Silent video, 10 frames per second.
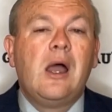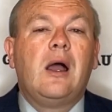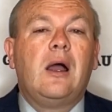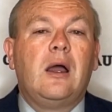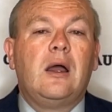
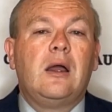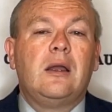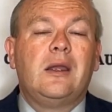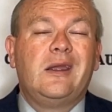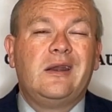
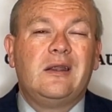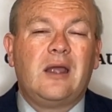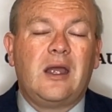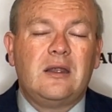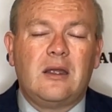and
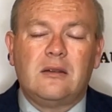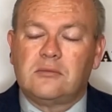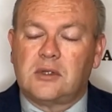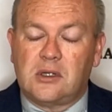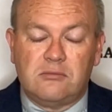I
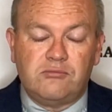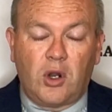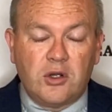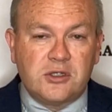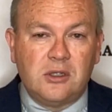
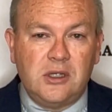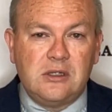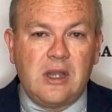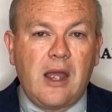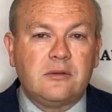personally
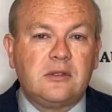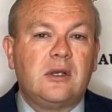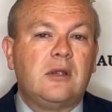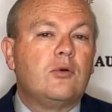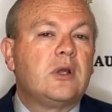doubt
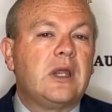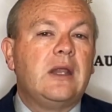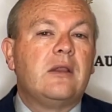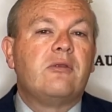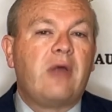that it will
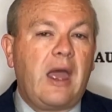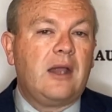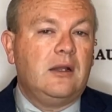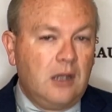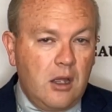get
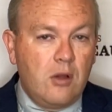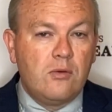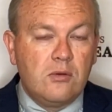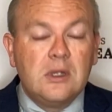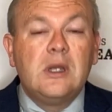that
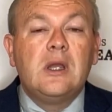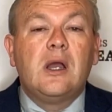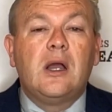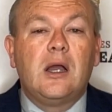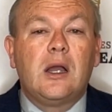low,
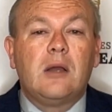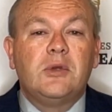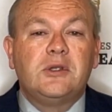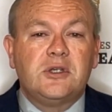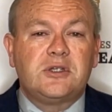
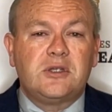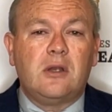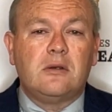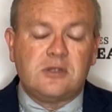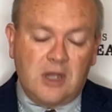but just
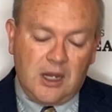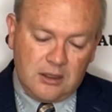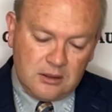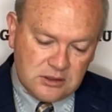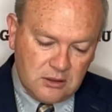understand
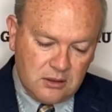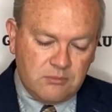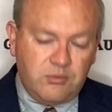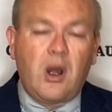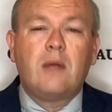it's going to
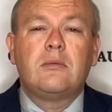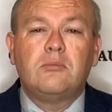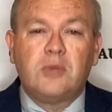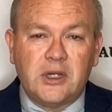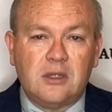
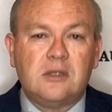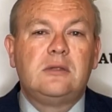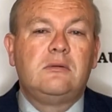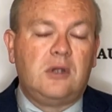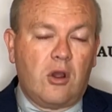probably
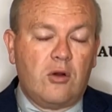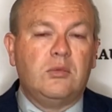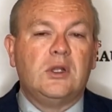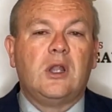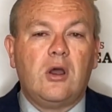go
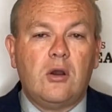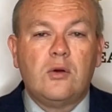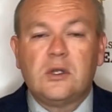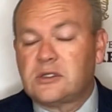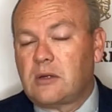
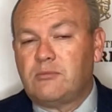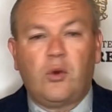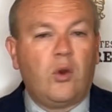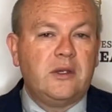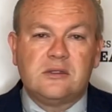below at some
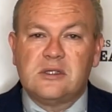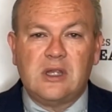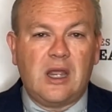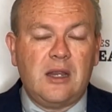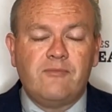point
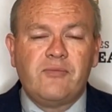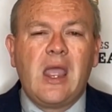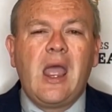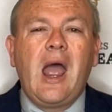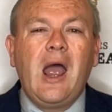today.
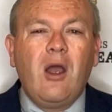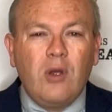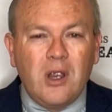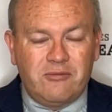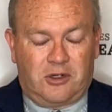
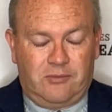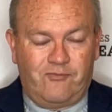However,